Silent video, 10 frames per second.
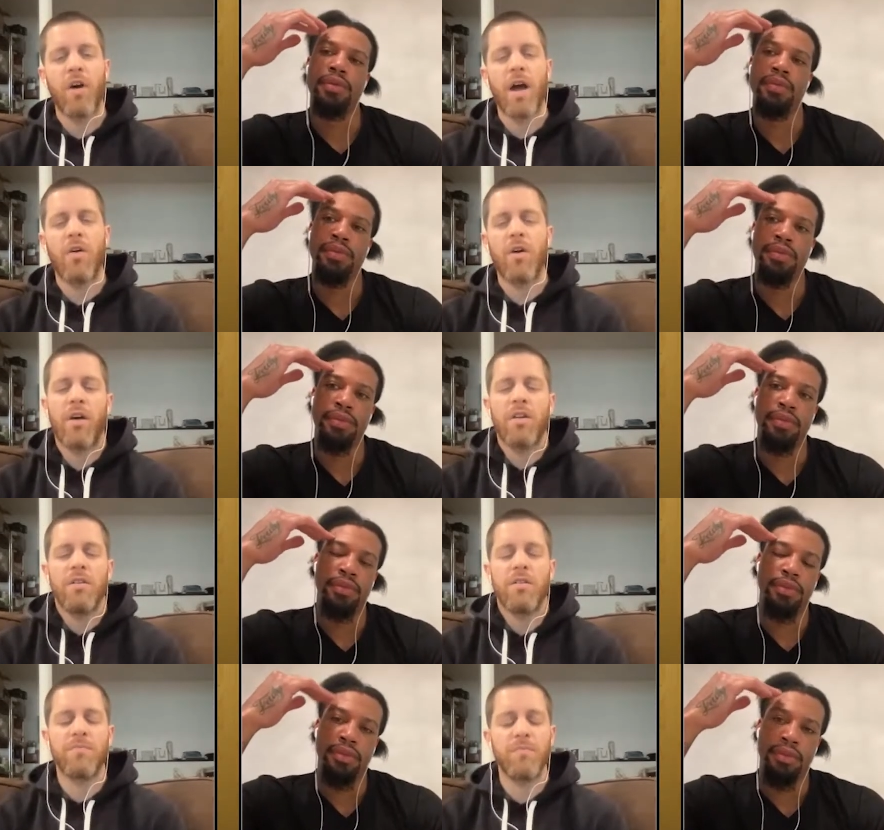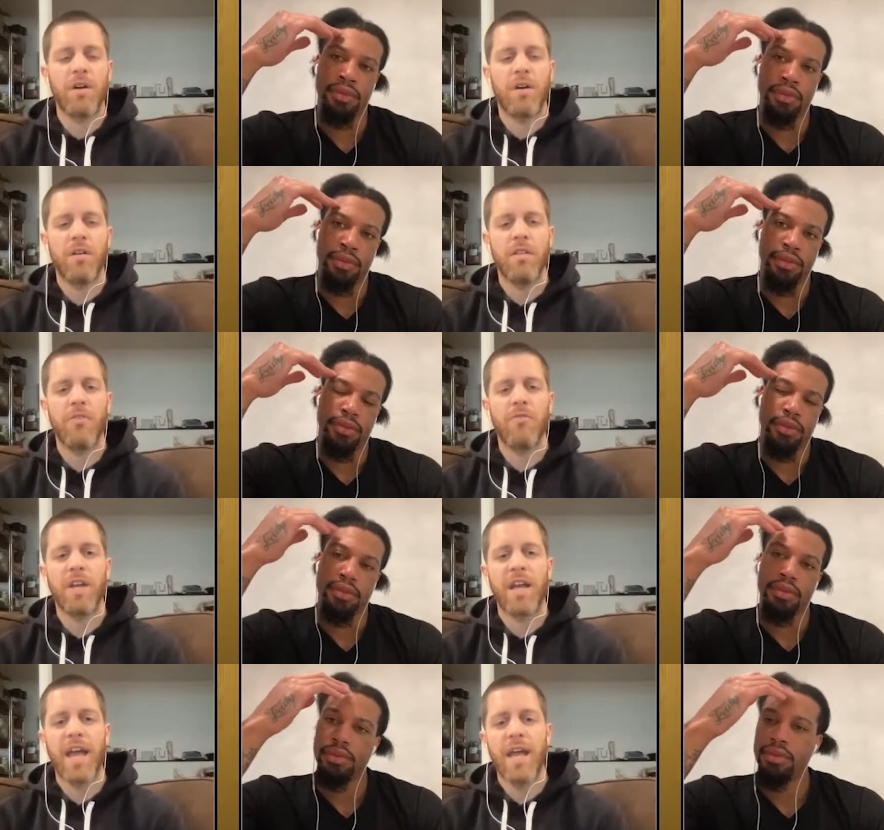Speaker 1: know, how how your uh love for
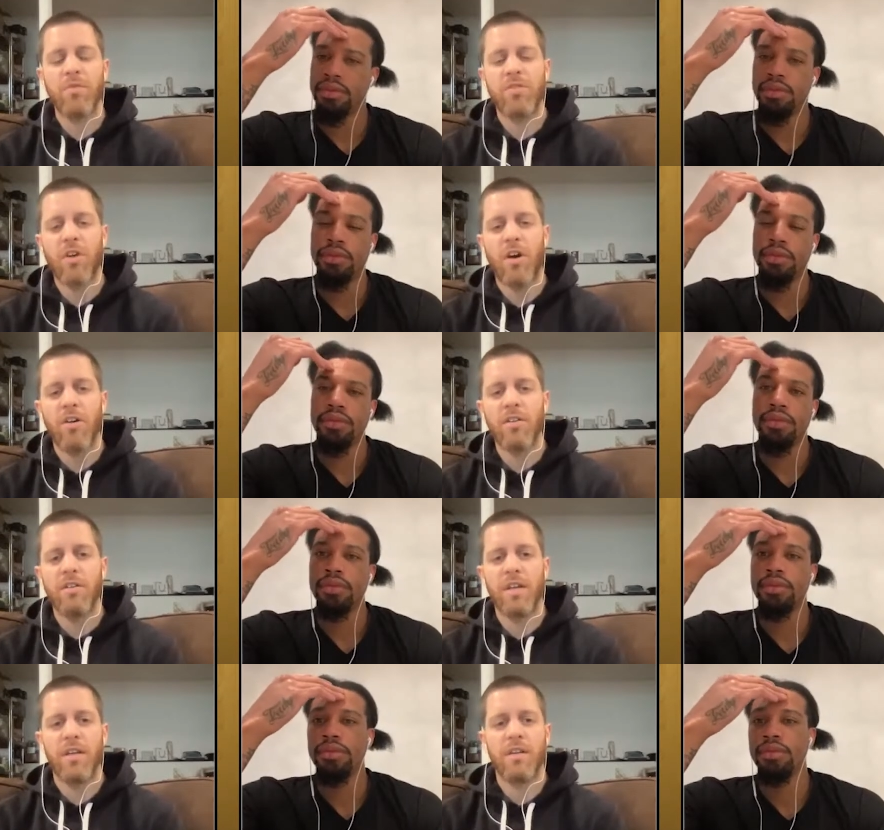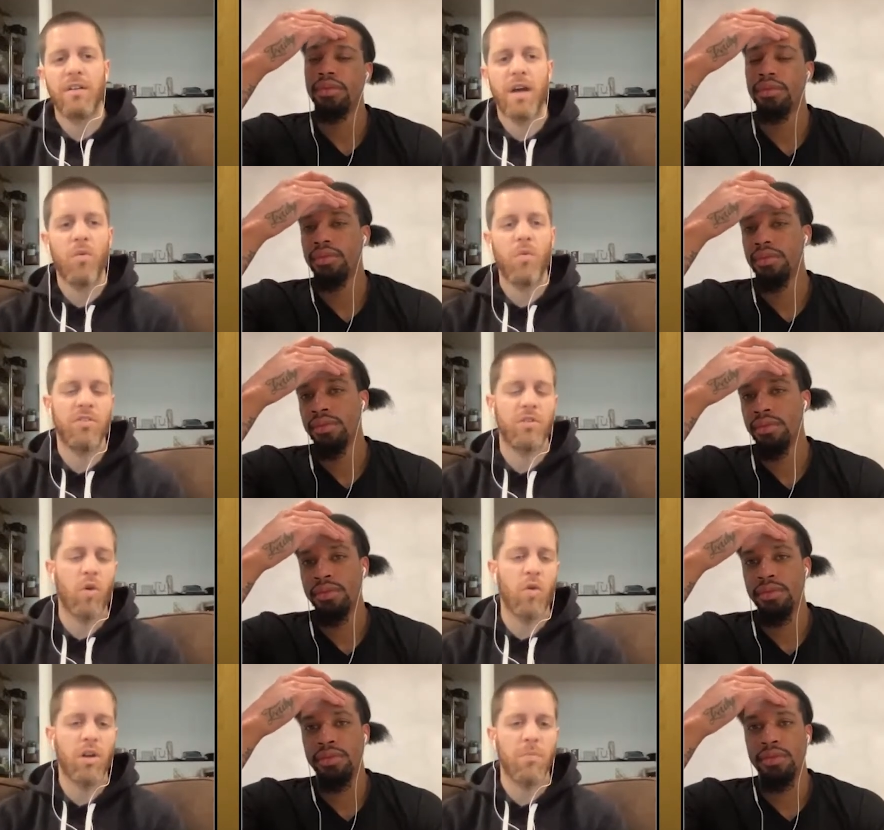the game started and how was it
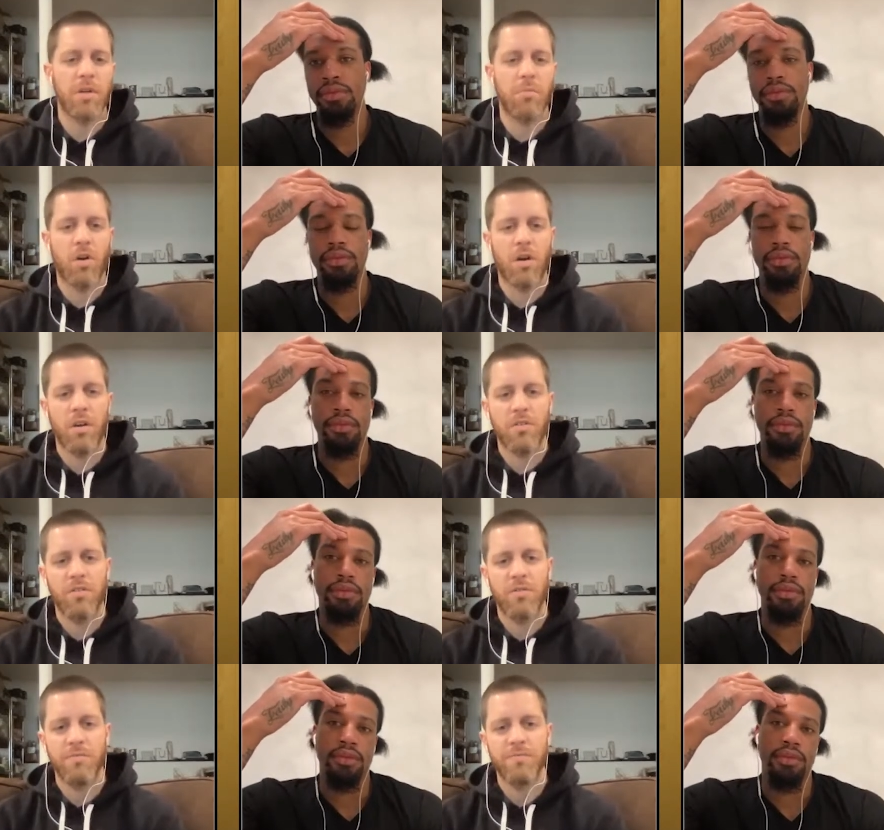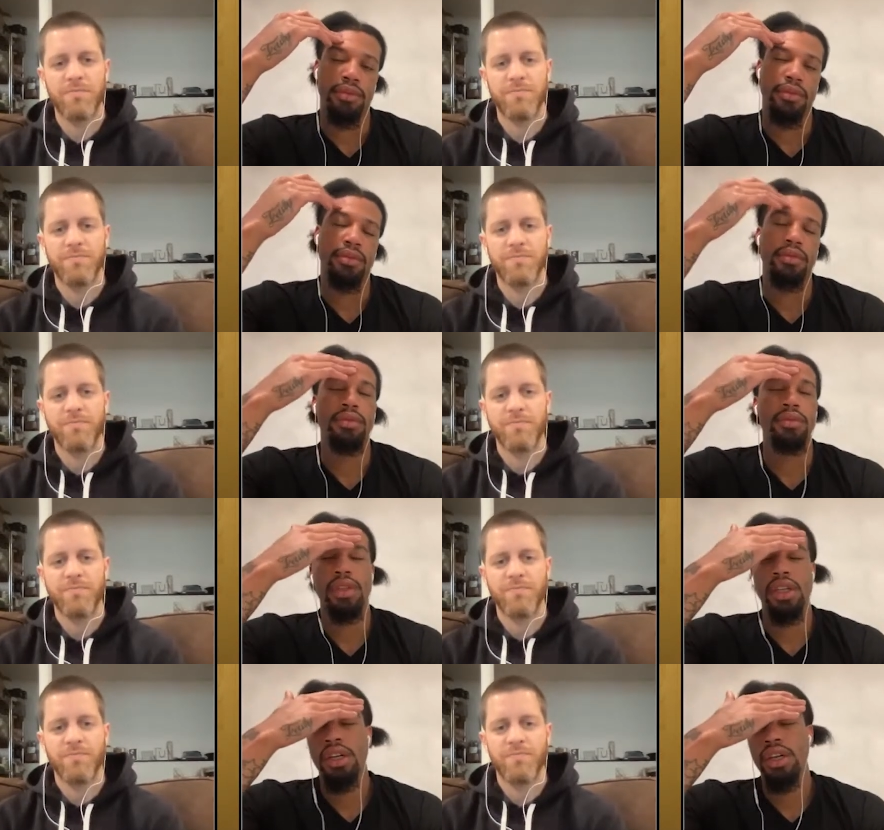growing up in the Bronx?
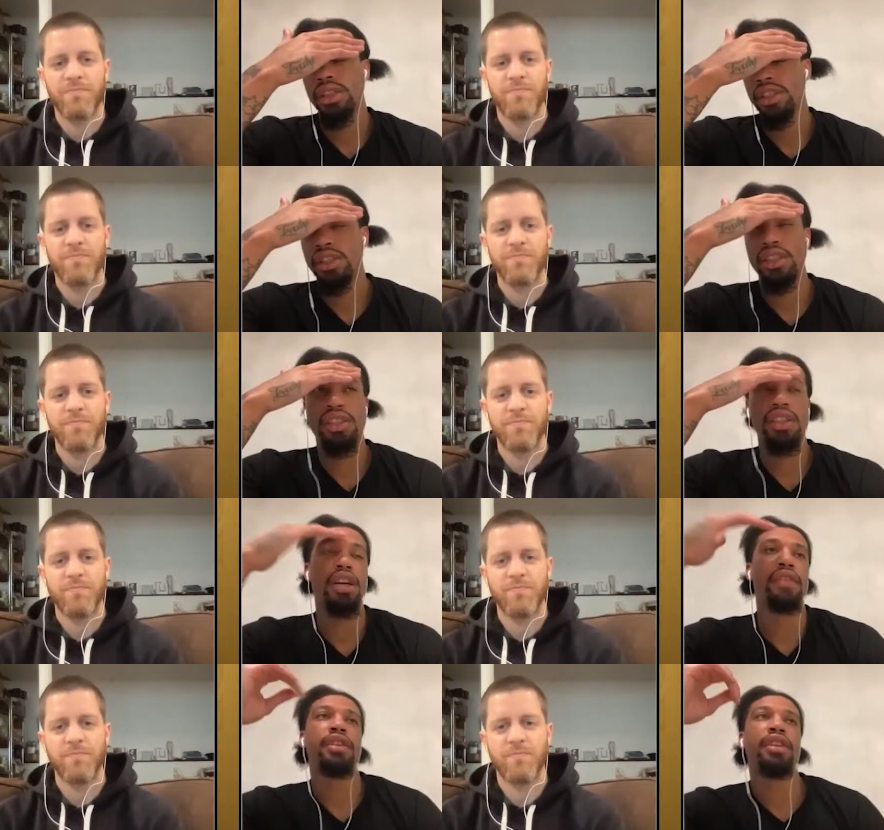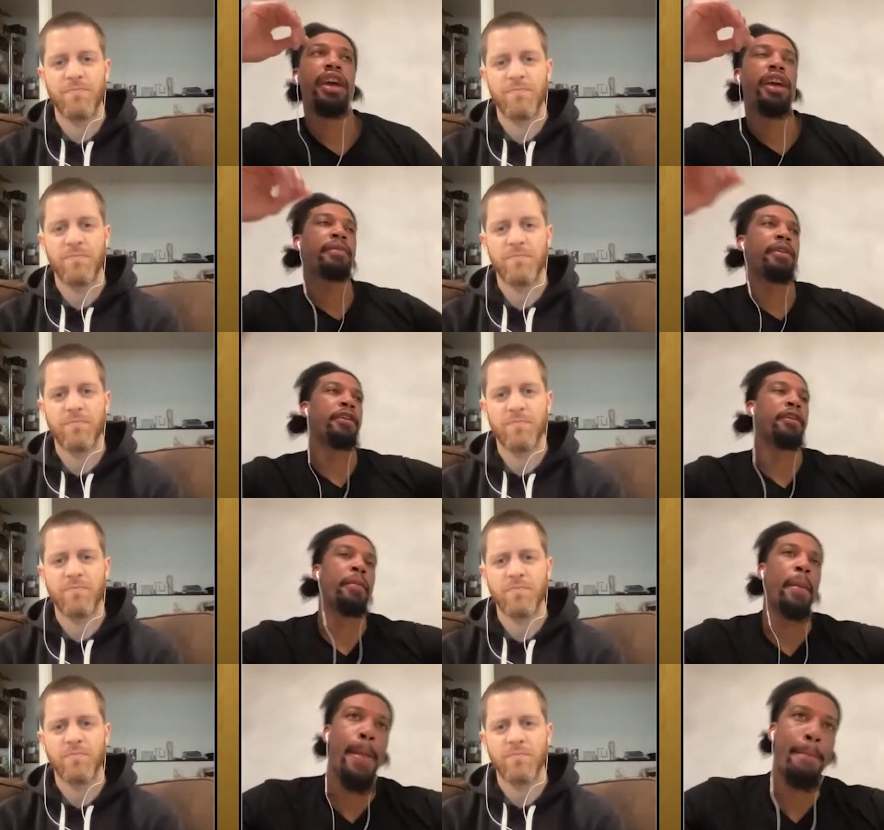
Speaker 2: Uh just just the love of the game. Um
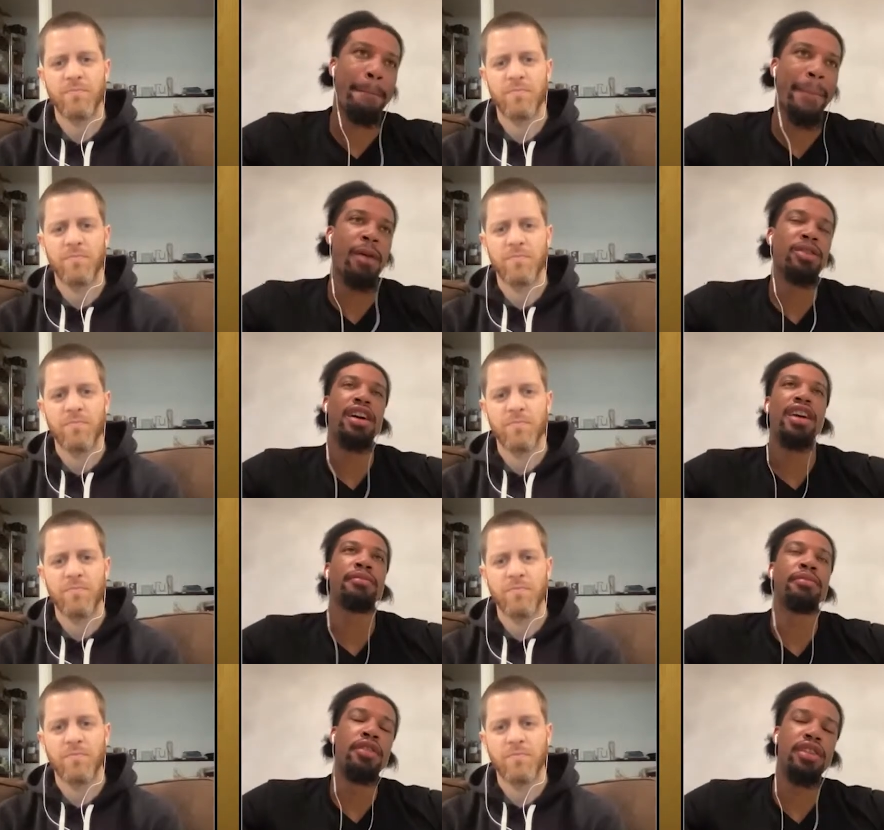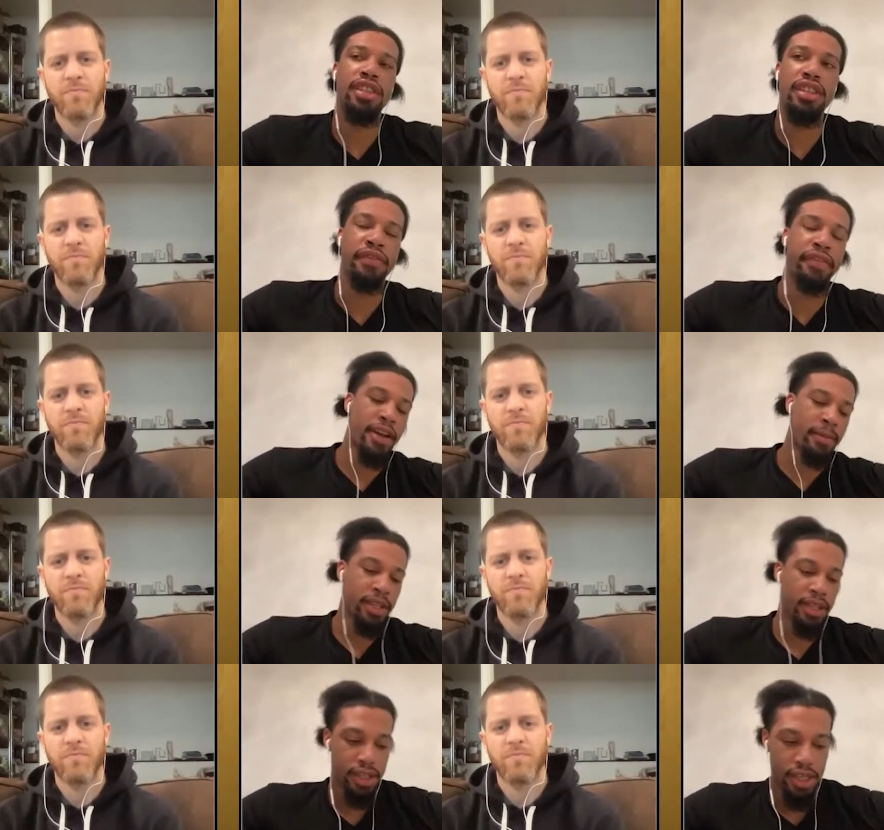I was kind of born into the
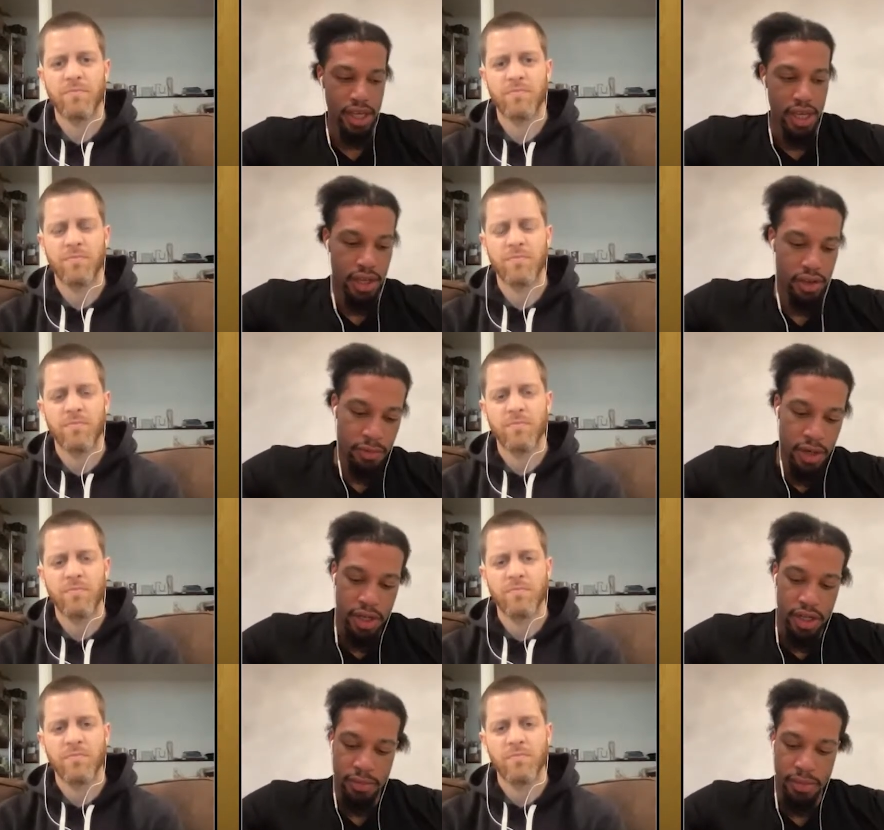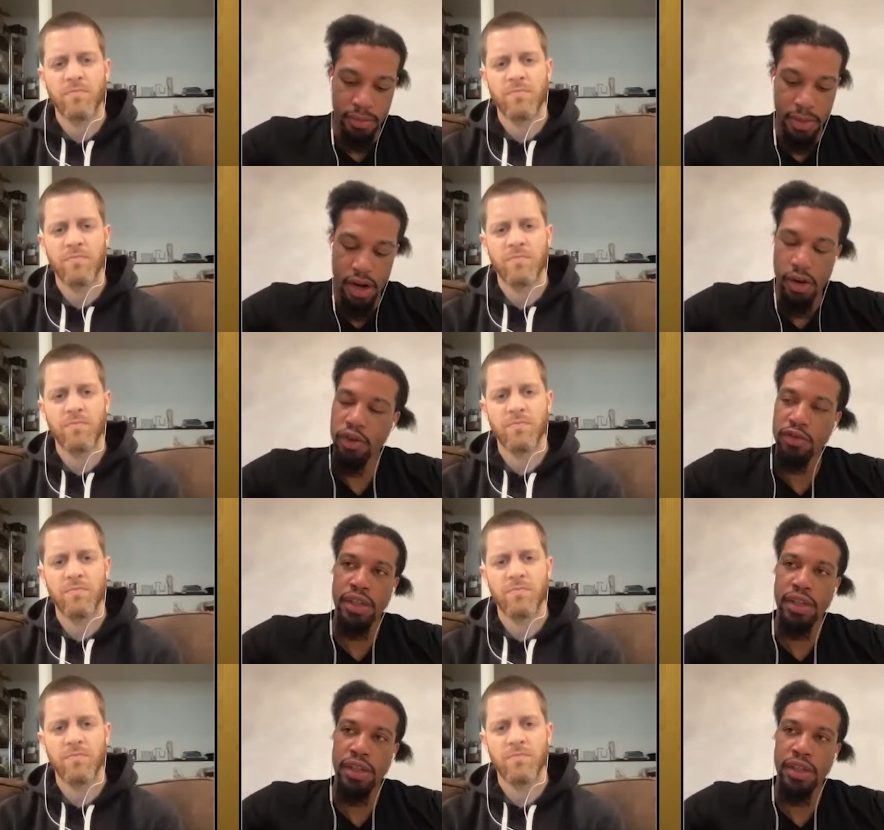family. You know, my uh, my uncles